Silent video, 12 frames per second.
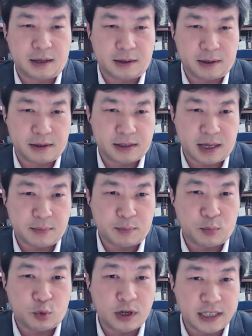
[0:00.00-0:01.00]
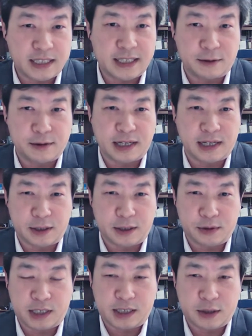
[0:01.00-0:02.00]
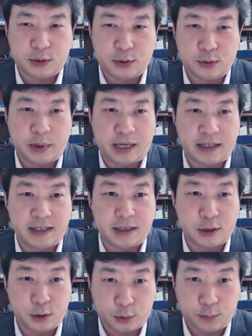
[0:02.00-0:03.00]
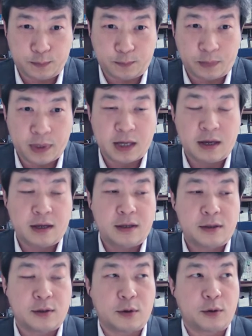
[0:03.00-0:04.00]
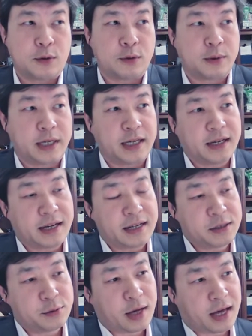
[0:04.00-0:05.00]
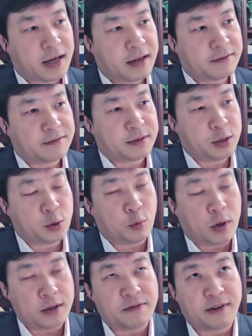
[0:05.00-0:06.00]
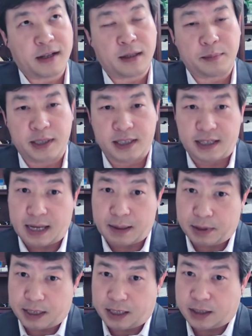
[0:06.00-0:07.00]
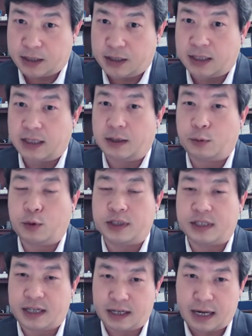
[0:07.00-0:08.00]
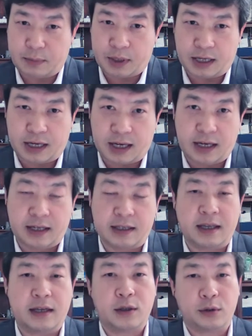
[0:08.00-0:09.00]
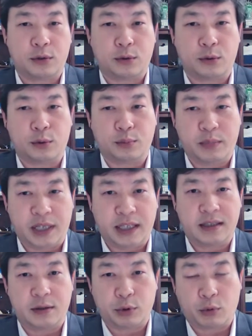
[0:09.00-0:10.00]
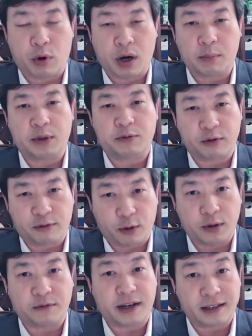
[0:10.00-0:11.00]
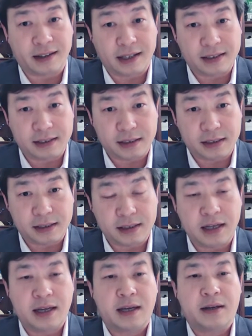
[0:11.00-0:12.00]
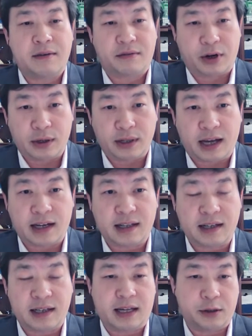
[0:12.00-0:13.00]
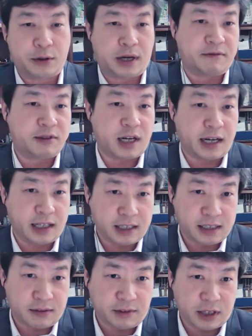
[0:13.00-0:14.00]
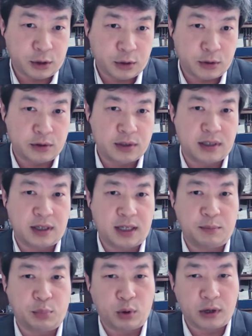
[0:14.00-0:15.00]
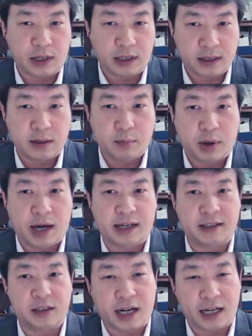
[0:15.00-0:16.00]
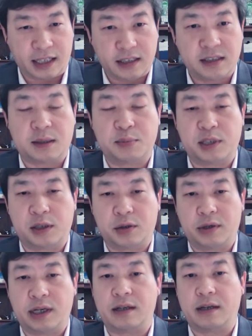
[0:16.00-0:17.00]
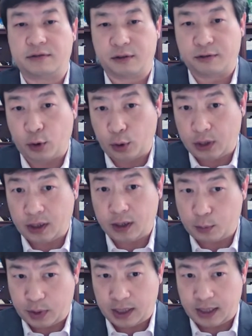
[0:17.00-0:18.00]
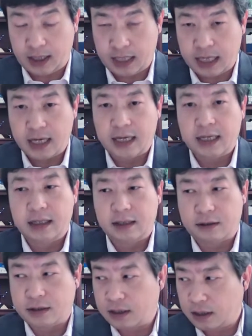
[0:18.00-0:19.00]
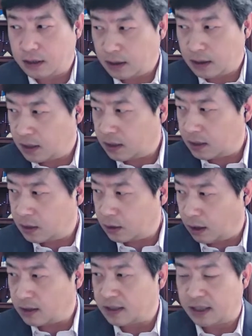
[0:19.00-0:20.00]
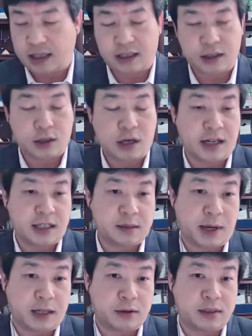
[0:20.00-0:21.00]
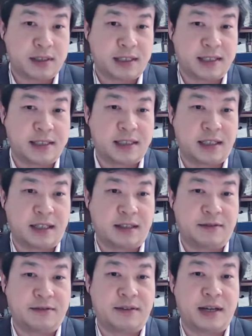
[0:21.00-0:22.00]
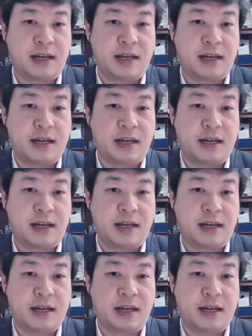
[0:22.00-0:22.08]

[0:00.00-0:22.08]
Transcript: some more details that you need to pay attention to. So in case you want to file a PCT application with CNIPA to meet the requirement for foreign filing license, very likely that you have Chinese inventors employed by the Chinese subsidiary of a foreign company. There's a clause in Chinese patent law says if